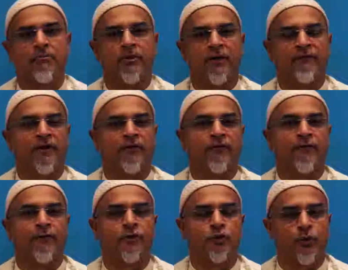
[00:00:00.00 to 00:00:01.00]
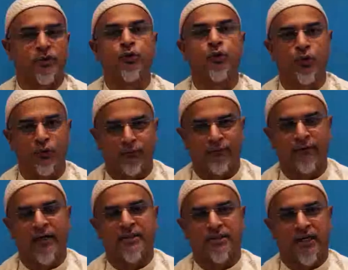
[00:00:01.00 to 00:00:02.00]
but in fact referred to as
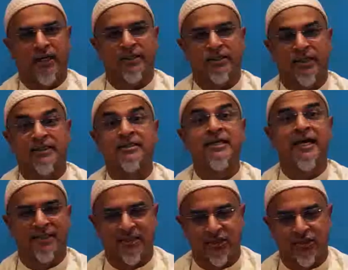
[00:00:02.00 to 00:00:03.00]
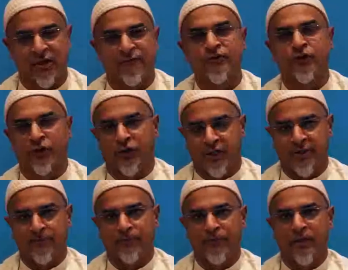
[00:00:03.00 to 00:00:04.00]
duyuf, as guests of Turkey.